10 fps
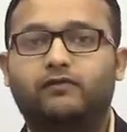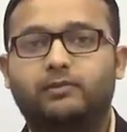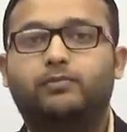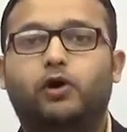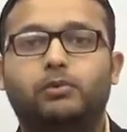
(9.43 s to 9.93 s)
one
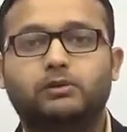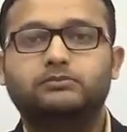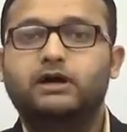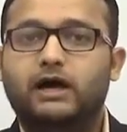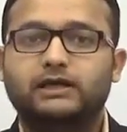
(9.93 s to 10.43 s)
problem
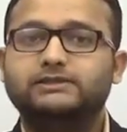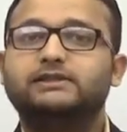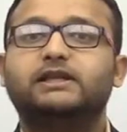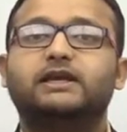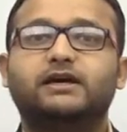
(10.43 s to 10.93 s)
asked
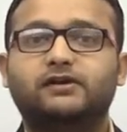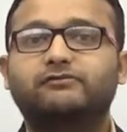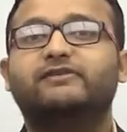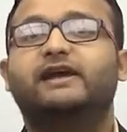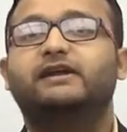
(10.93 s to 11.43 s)
in the year
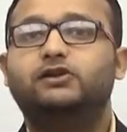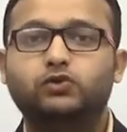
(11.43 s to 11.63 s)
of GATE